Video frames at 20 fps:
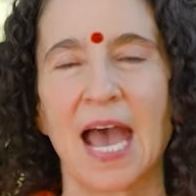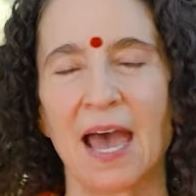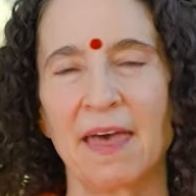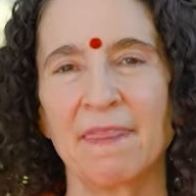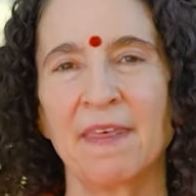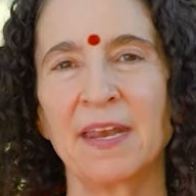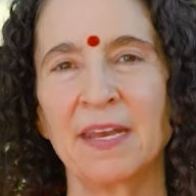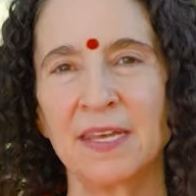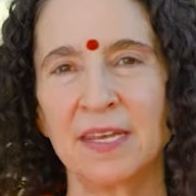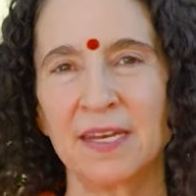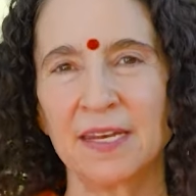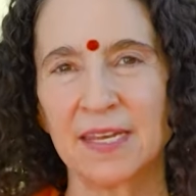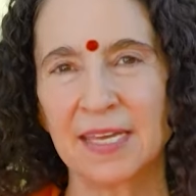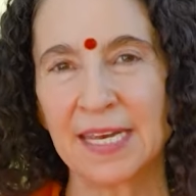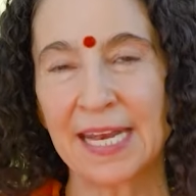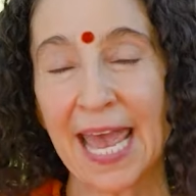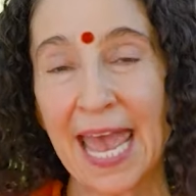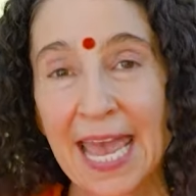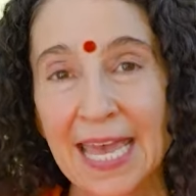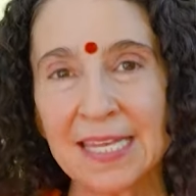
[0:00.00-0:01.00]
And then it
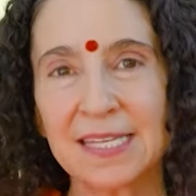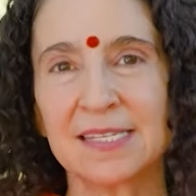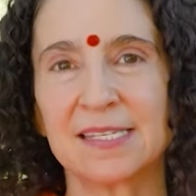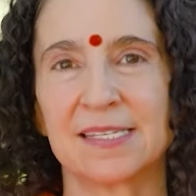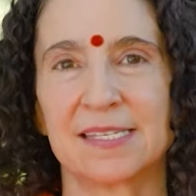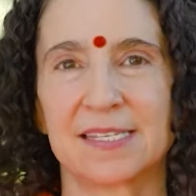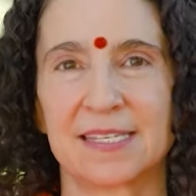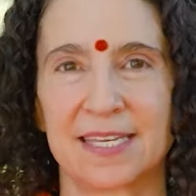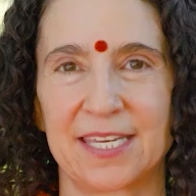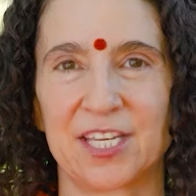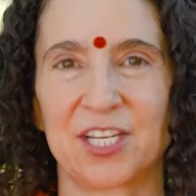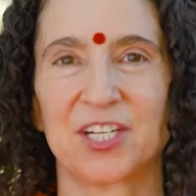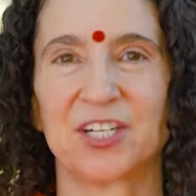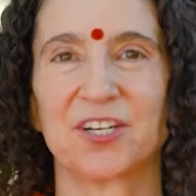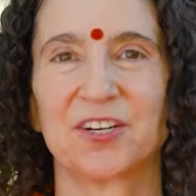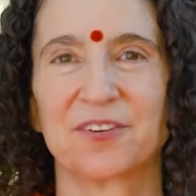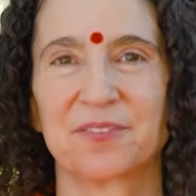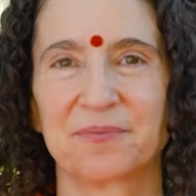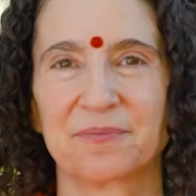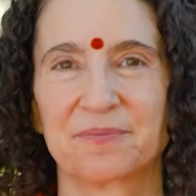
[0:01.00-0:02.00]
ends
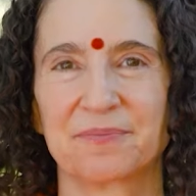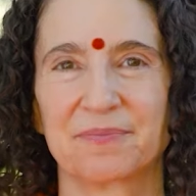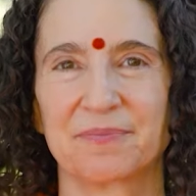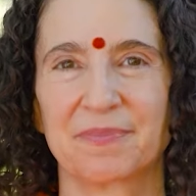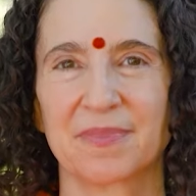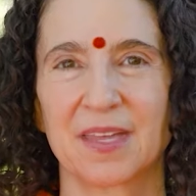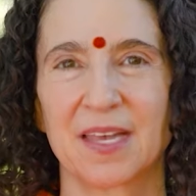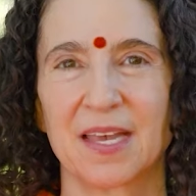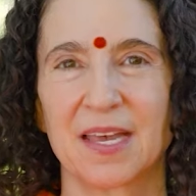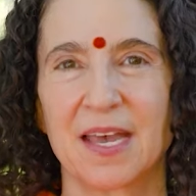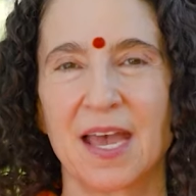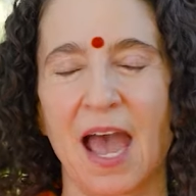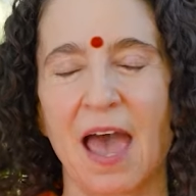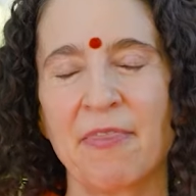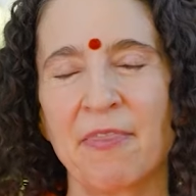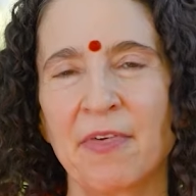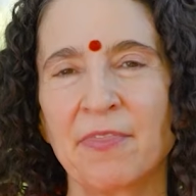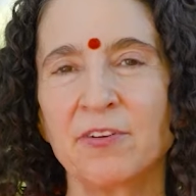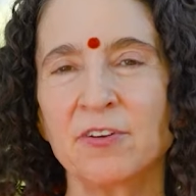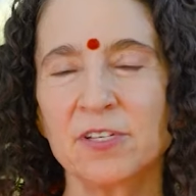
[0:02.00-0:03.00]
here.
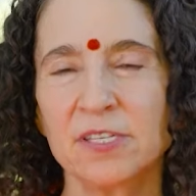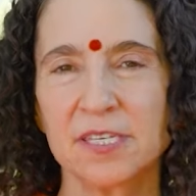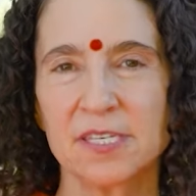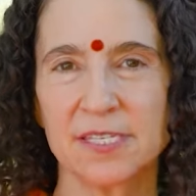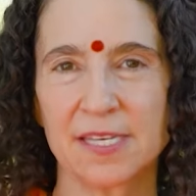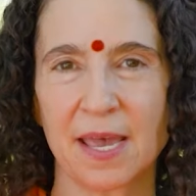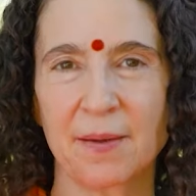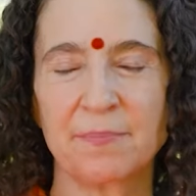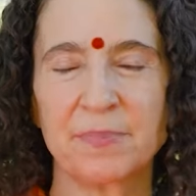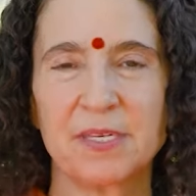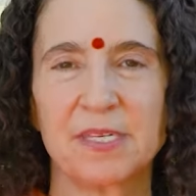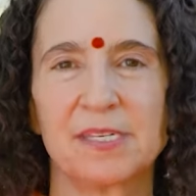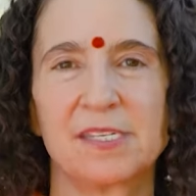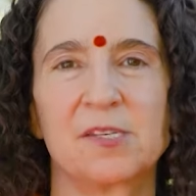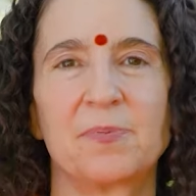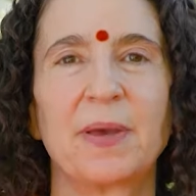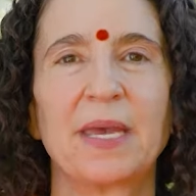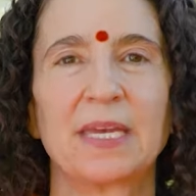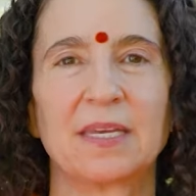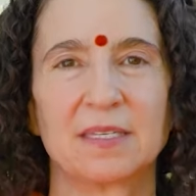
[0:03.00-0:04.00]
And then there's this empty
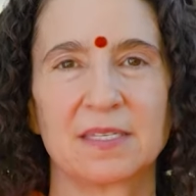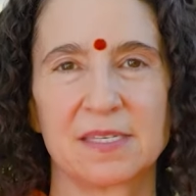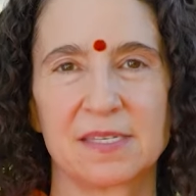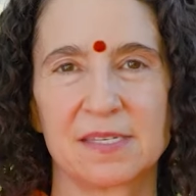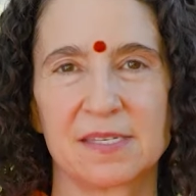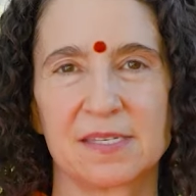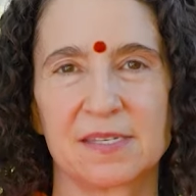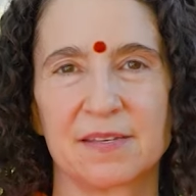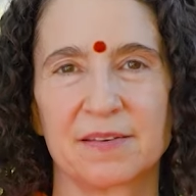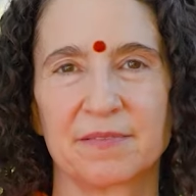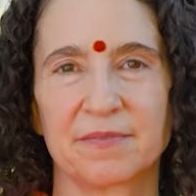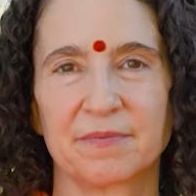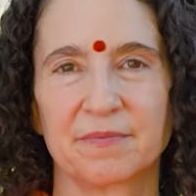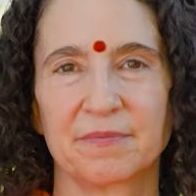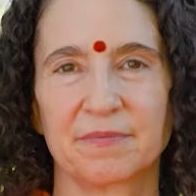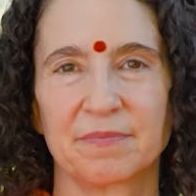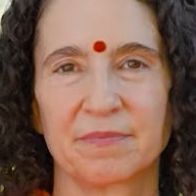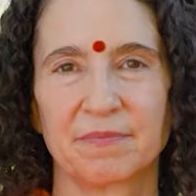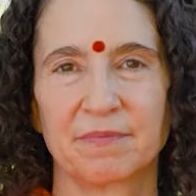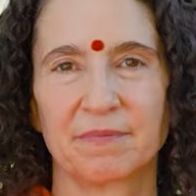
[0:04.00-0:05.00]
space.
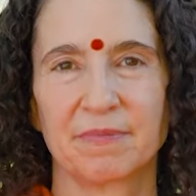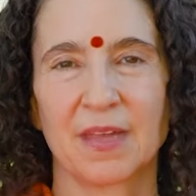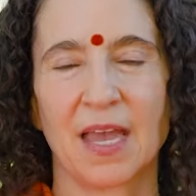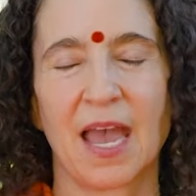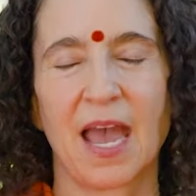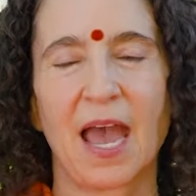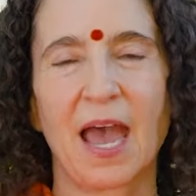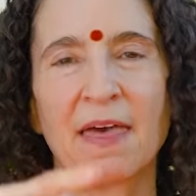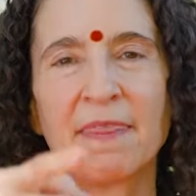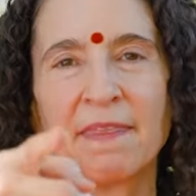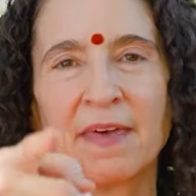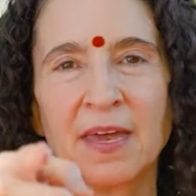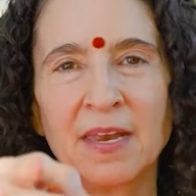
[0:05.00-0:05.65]
And